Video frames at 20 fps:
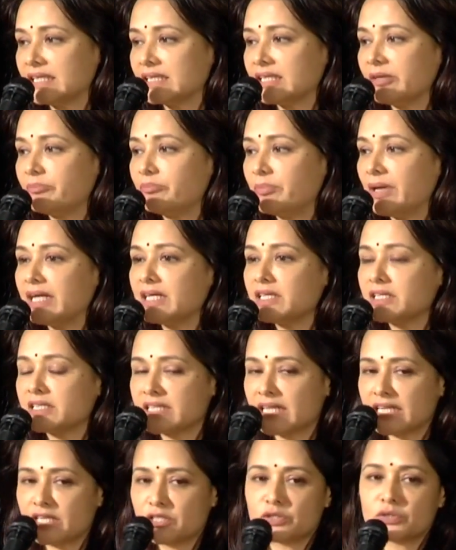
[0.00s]
they
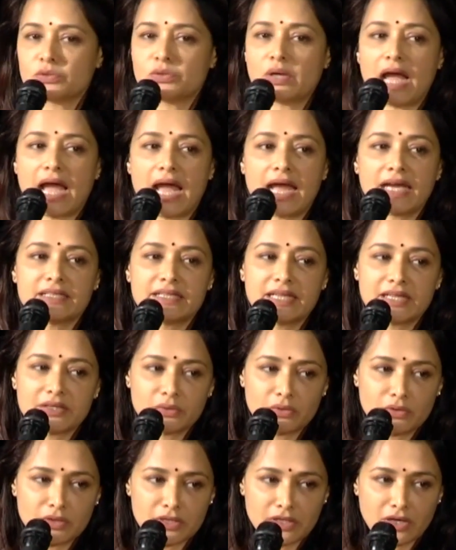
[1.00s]
tend to add their
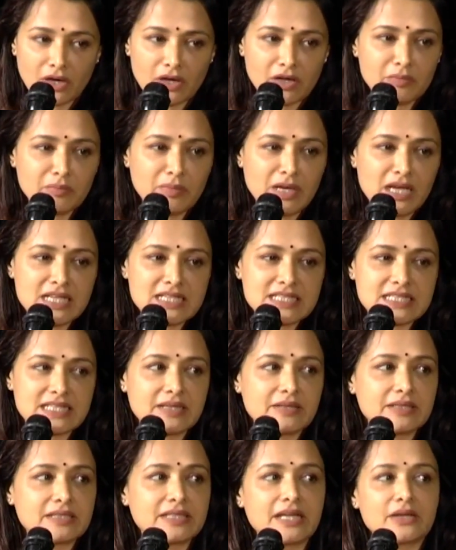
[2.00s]
own dogmas,
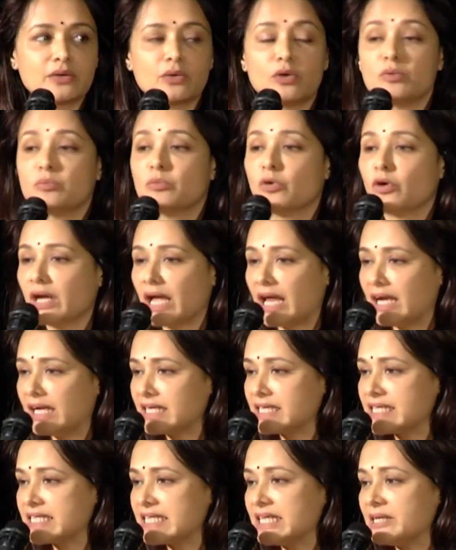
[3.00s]
their own
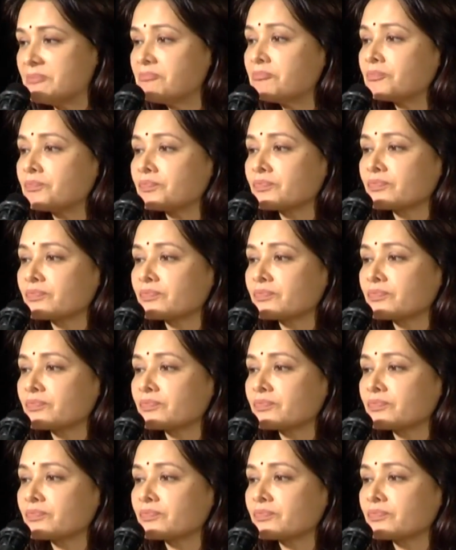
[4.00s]
morality,